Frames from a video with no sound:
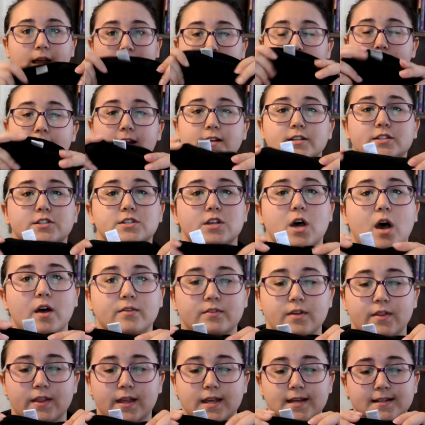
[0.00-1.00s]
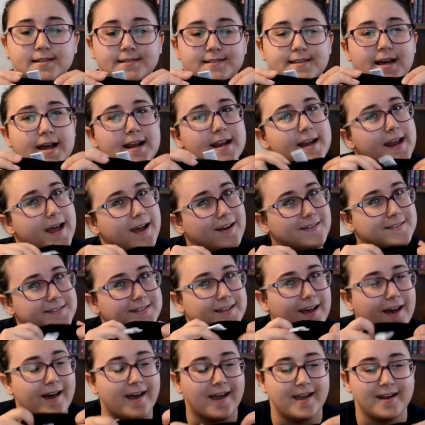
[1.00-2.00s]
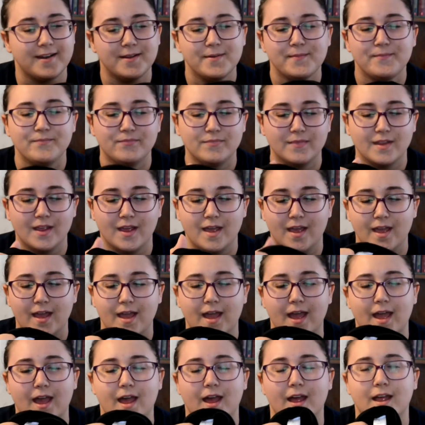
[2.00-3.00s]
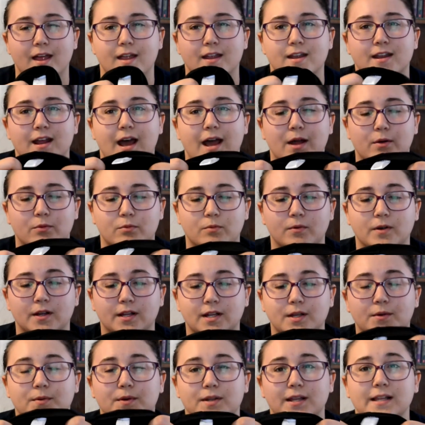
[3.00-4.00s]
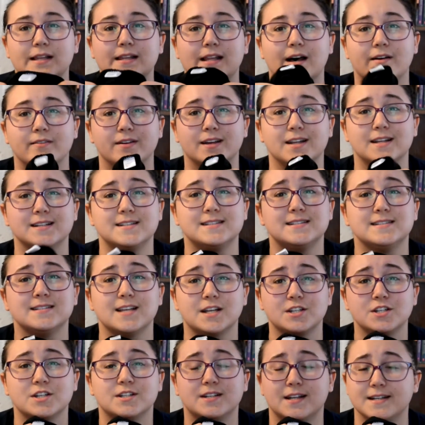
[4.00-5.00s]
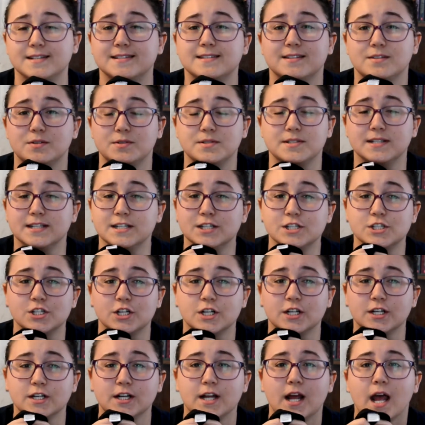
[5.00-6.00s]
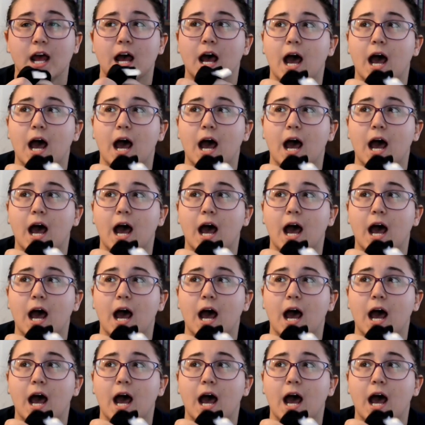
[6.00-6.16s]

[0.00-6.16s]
and it's soft on the inside and outside and I really, really love it. It's such a nice little t-shirt.